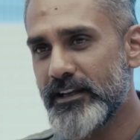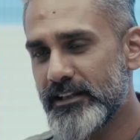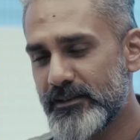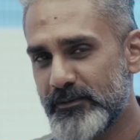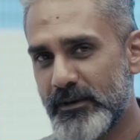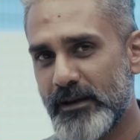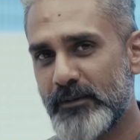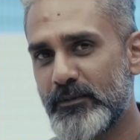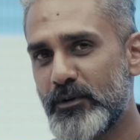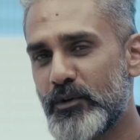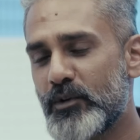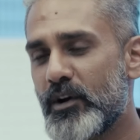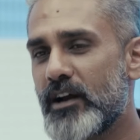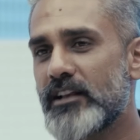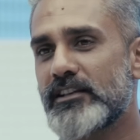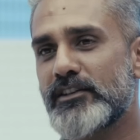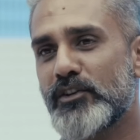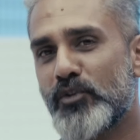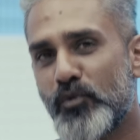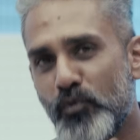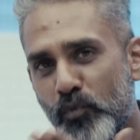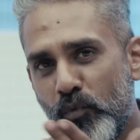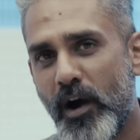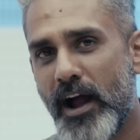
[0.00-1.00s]
has been able to
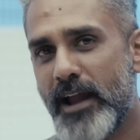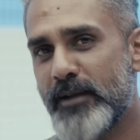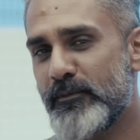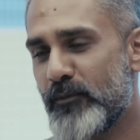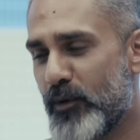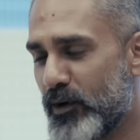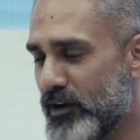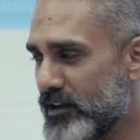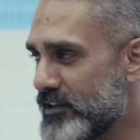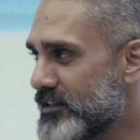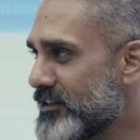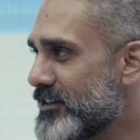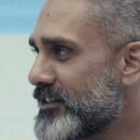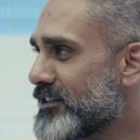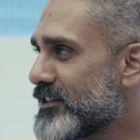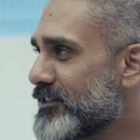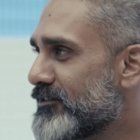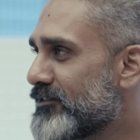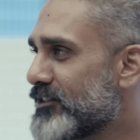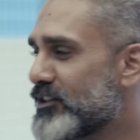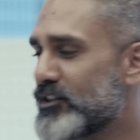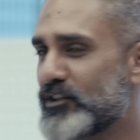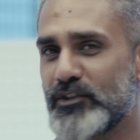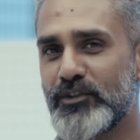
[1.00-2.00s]
answer why modesty is a
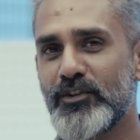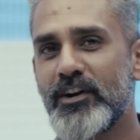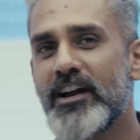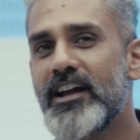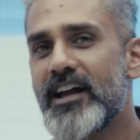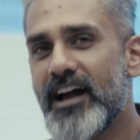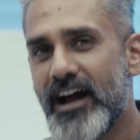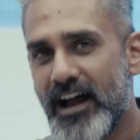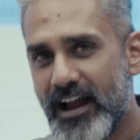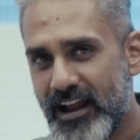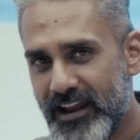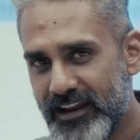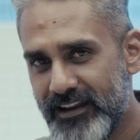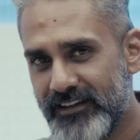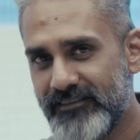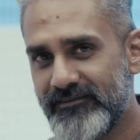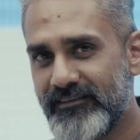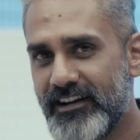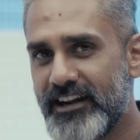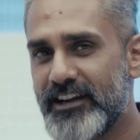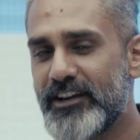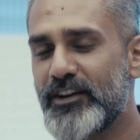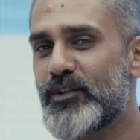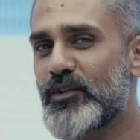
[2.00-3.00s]
virtue. I
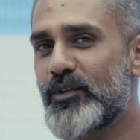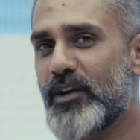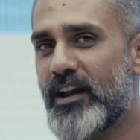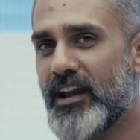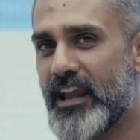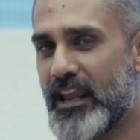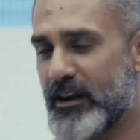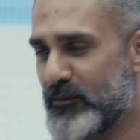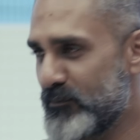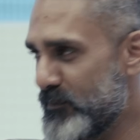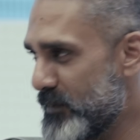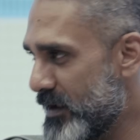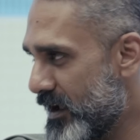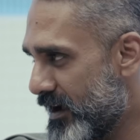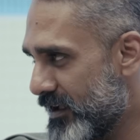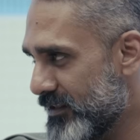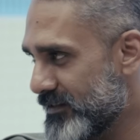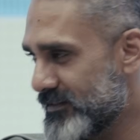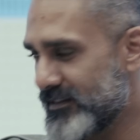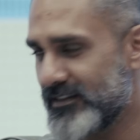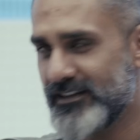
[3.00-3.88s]
invite you to help me answer